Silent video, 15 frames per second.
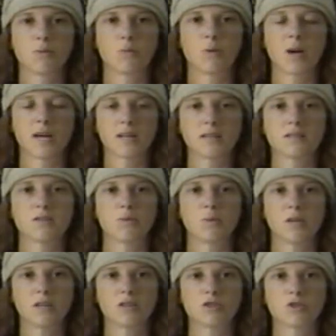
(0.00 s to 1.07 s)
ways that
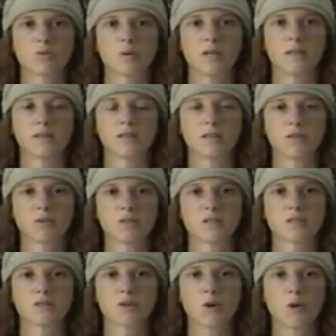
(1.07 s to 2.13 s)
we can treat an
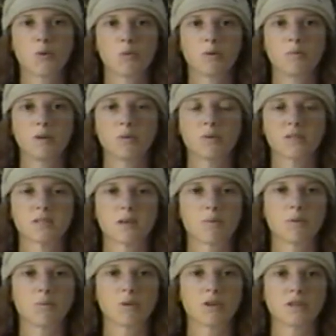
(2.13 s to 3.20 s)
illness would be with
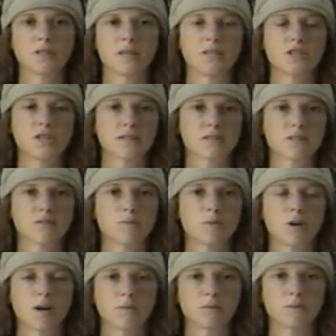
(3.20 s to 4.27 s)
someone with a digestive
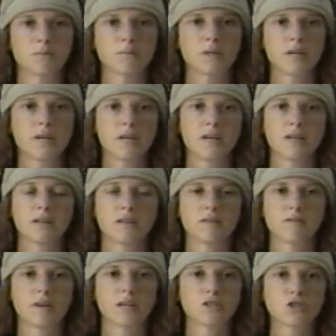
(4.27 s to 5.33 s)
problem in
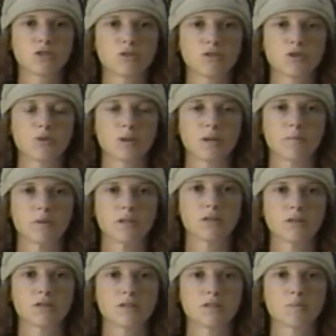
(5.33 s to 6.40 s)
conventional
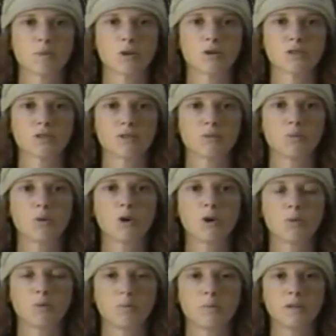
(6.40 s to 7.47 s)
treatment, this person
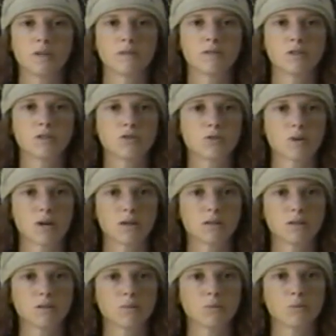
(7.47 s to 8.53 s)
would be given a
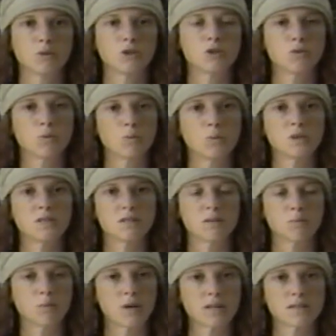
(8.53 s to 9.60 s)
drug which would
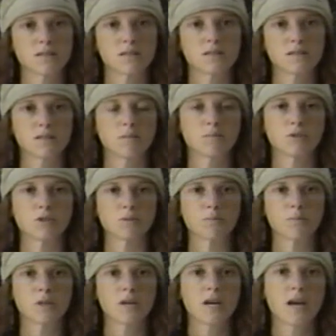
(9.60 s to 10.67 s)
suppress the
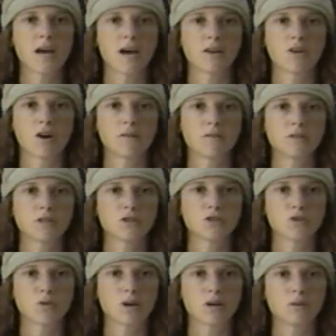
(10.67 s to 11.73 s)
symptom, and often
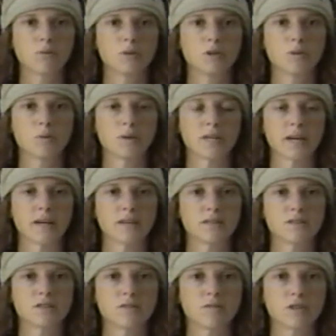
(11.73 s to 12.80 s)
this drug would
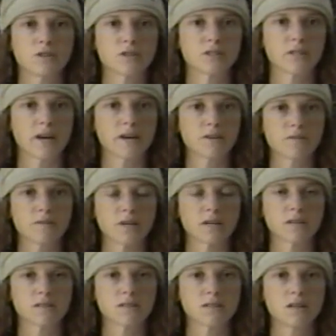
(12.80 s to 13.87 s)
create severe side
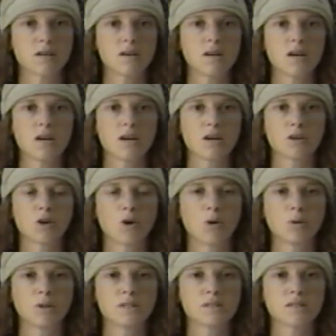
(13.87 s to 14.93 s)
effects. In a
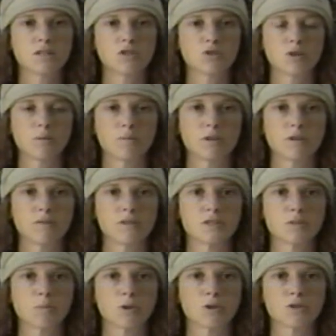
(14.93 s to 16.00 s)
holistic treatment of
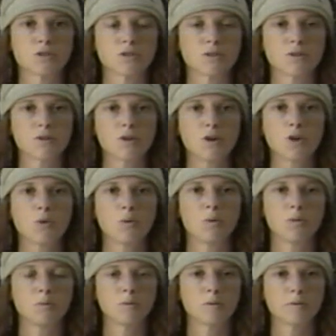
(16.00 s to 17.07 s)
this person,
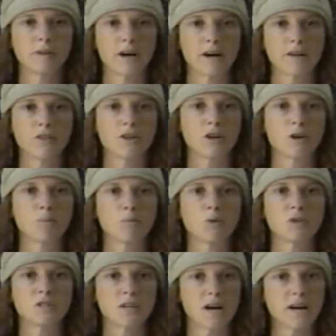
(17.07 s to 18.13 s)
we would provide them
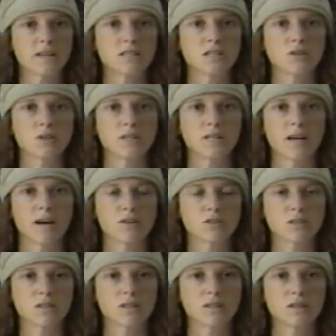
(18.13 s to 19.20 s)
with dietary
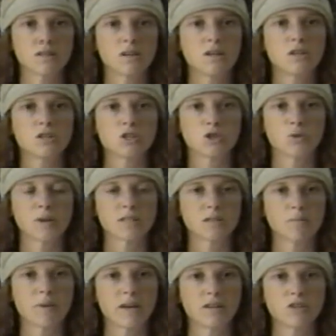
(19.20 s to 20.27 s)
counseling,
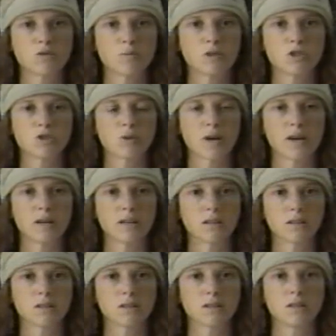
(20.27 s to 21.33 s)
stress management
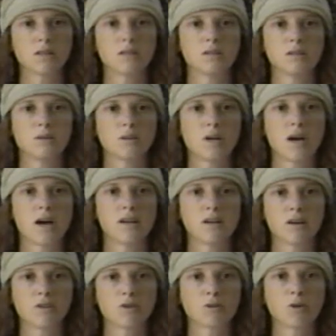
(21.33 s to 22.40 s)
training,
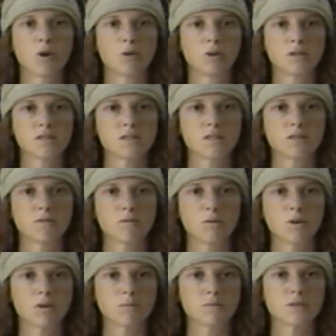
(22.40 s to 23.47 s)
and other holistic
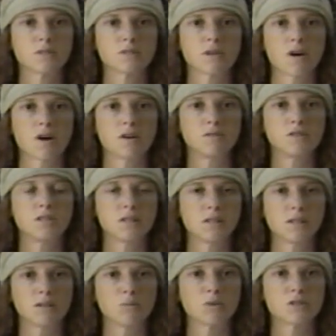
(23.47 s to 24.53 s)
forms of
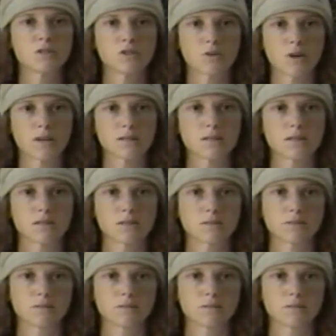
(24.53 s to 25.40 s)
dealing with stress.